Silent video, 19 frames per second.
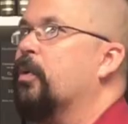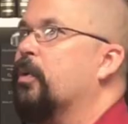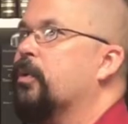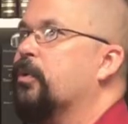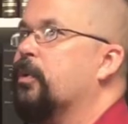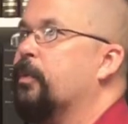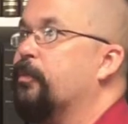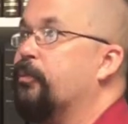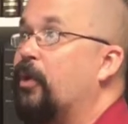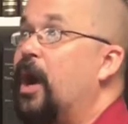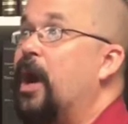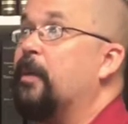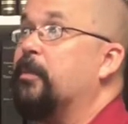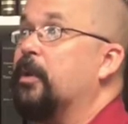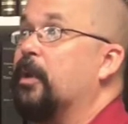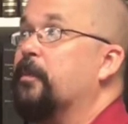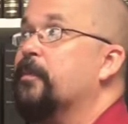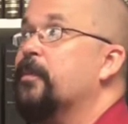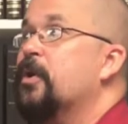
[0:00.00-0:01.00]
The
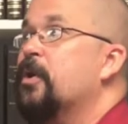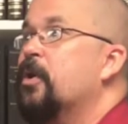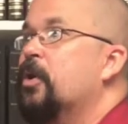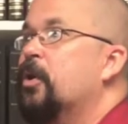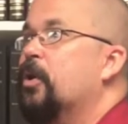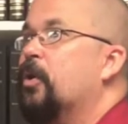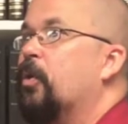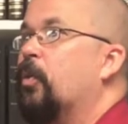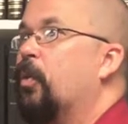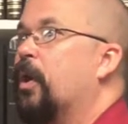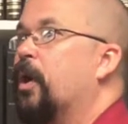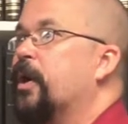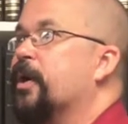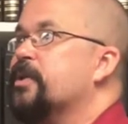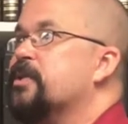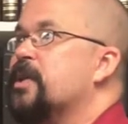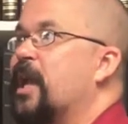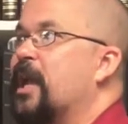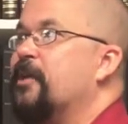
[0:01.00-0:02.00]
problem
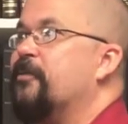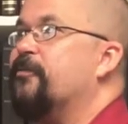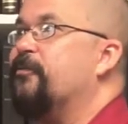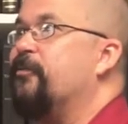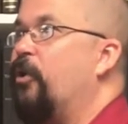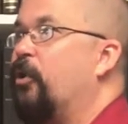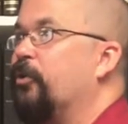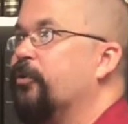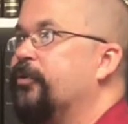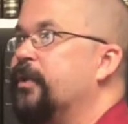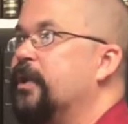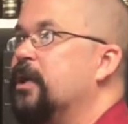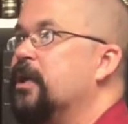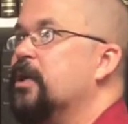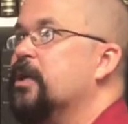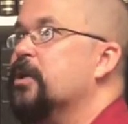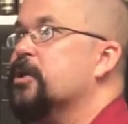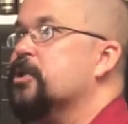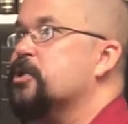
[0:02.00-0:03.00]
was a
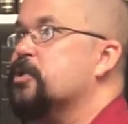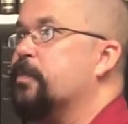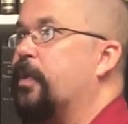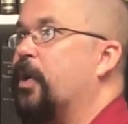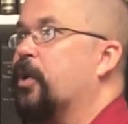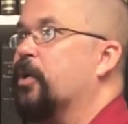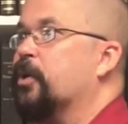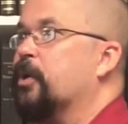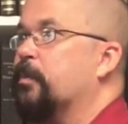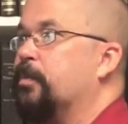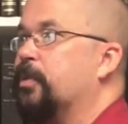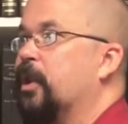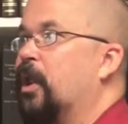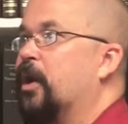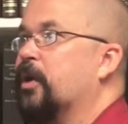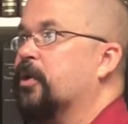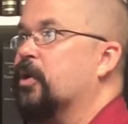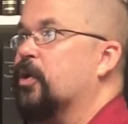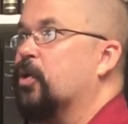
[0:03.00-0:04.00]
faulty spark
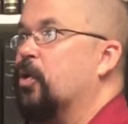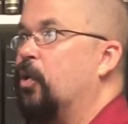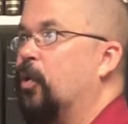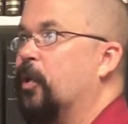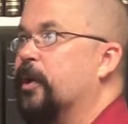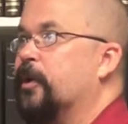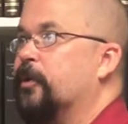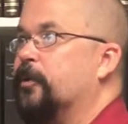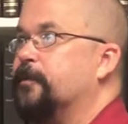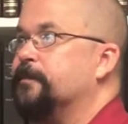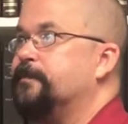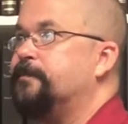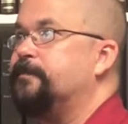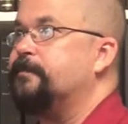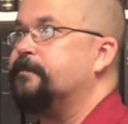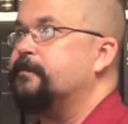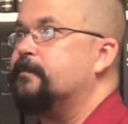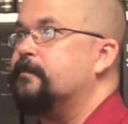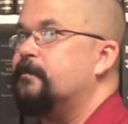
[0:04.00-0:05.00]
plug coil.
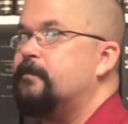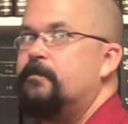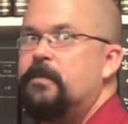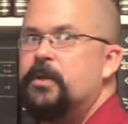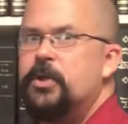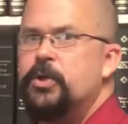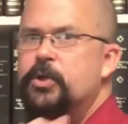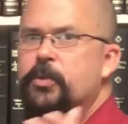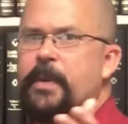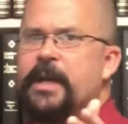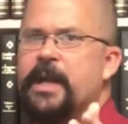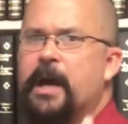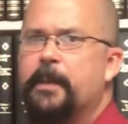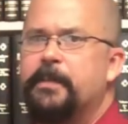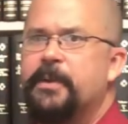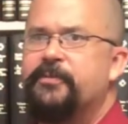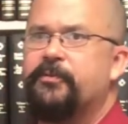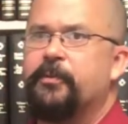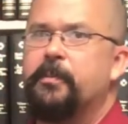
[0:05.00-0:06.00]
You may not
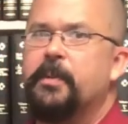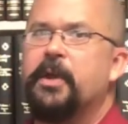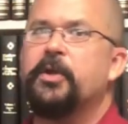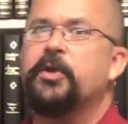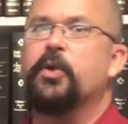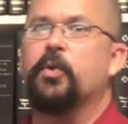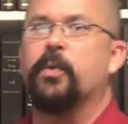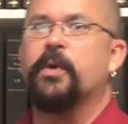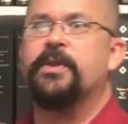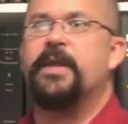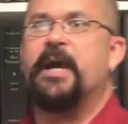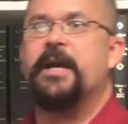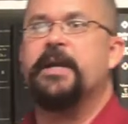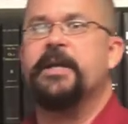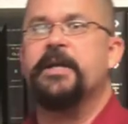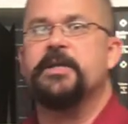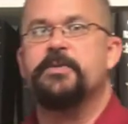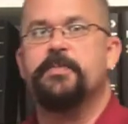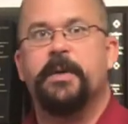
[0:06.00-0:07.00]
be familiar what that
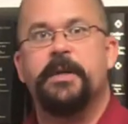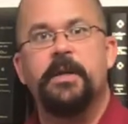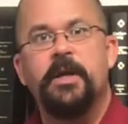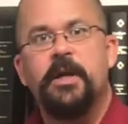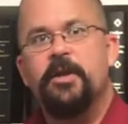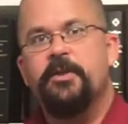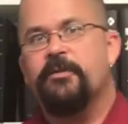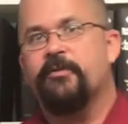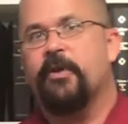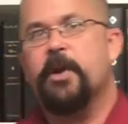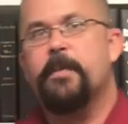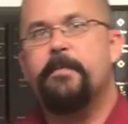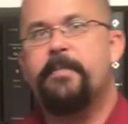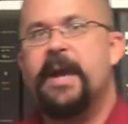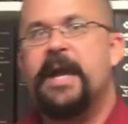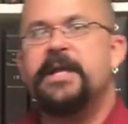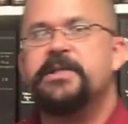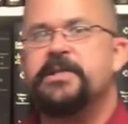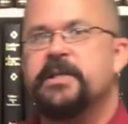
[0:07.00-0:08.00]
is, but the very
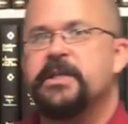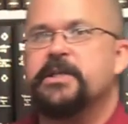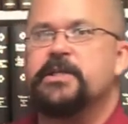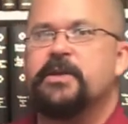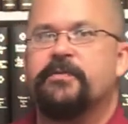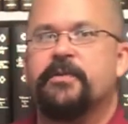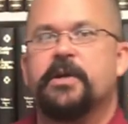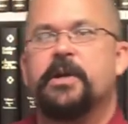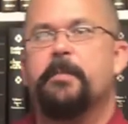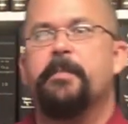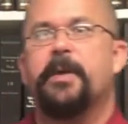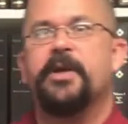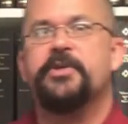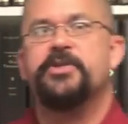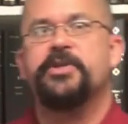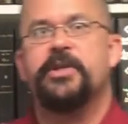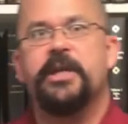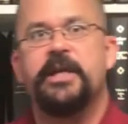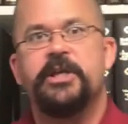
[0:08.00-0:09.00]
basics of a
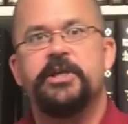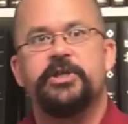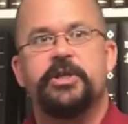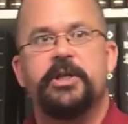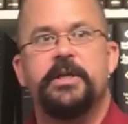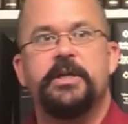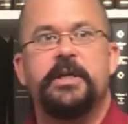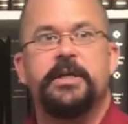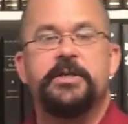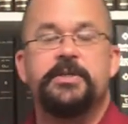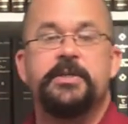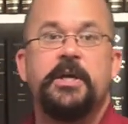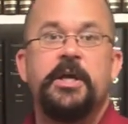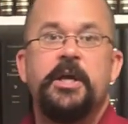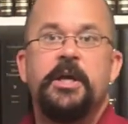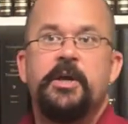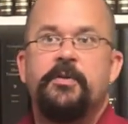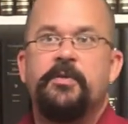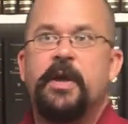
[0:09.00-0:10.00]
combustion engine is
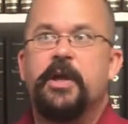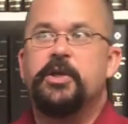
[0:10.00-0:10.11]
that you